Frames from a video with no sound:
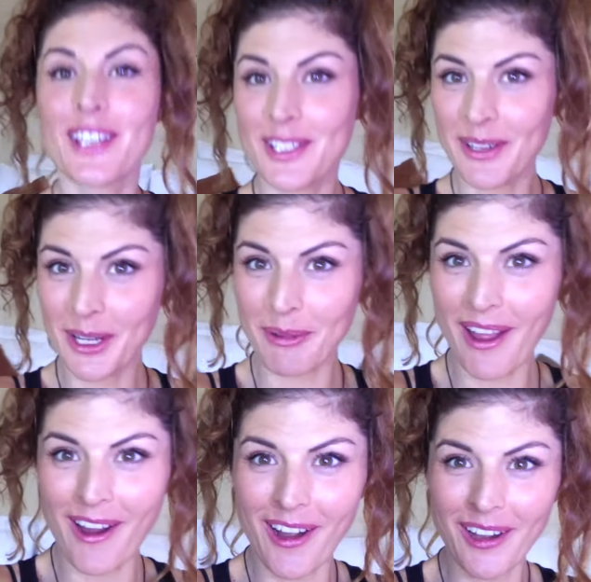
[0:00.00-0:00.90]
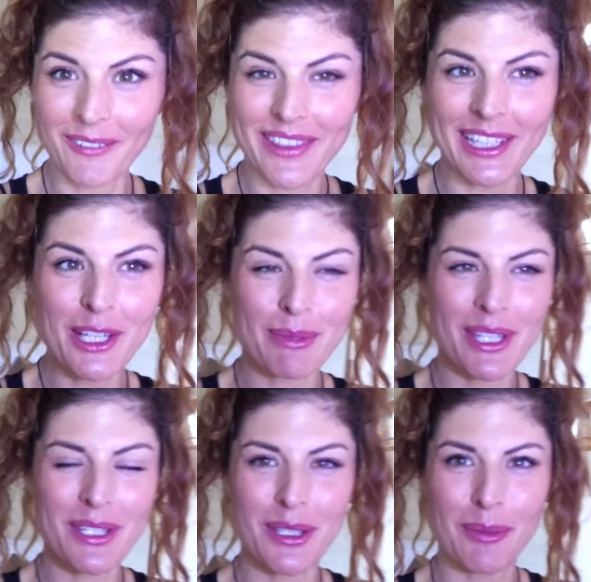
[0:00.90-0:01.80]
So here we are with the
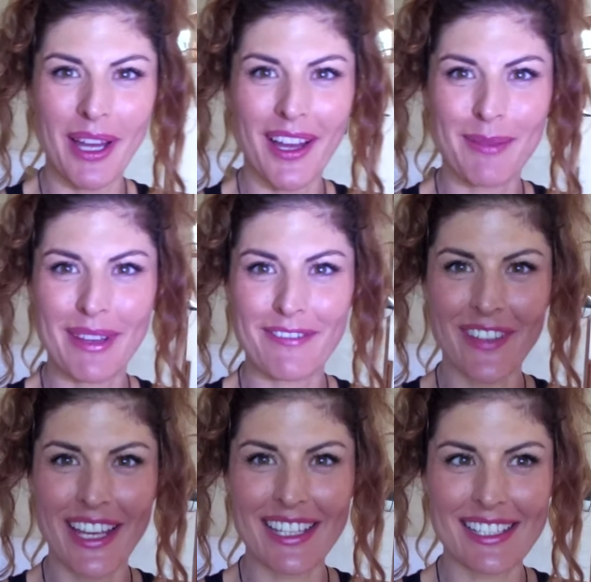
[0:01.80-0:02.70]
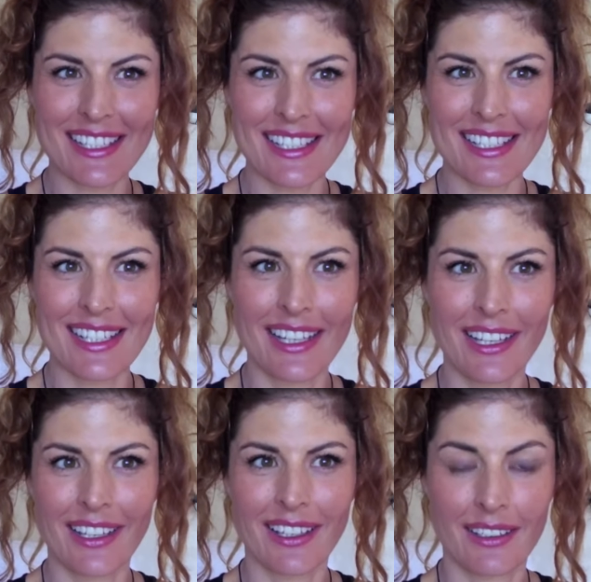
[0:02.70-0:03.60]
LumiCube on my face.
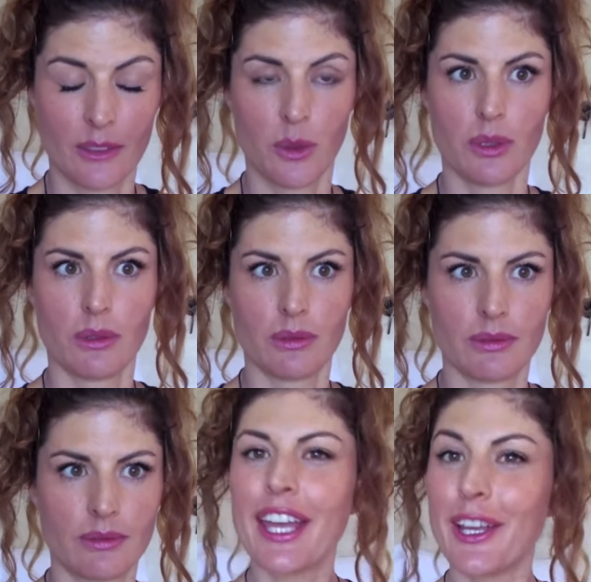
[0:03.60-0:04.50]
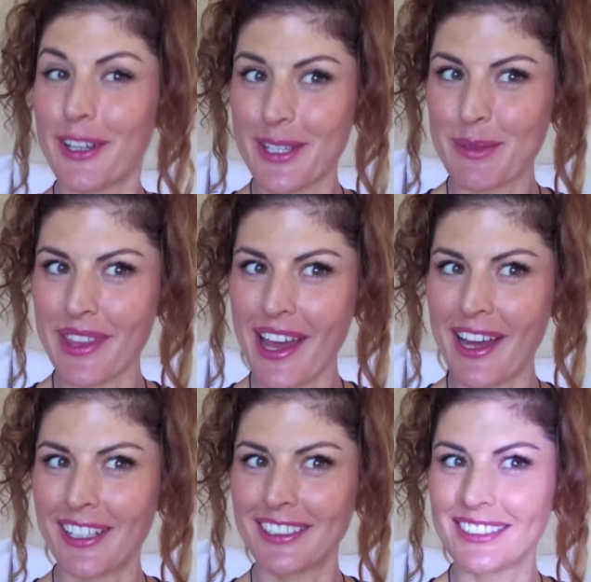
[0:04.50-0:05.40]
Ooh. Here it is
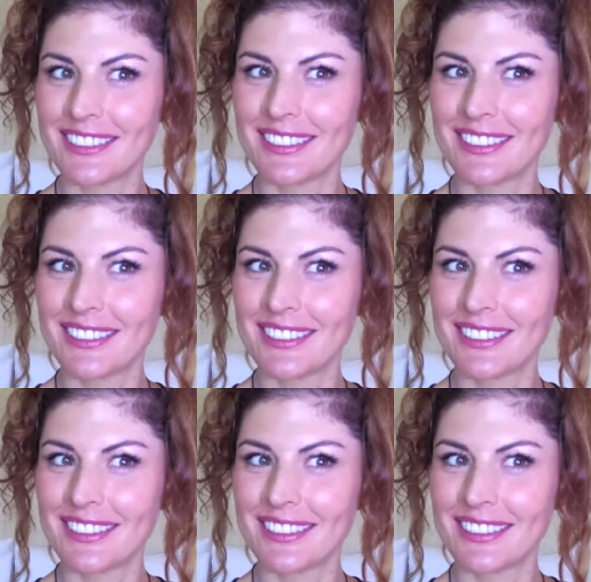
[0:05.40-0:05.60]
without,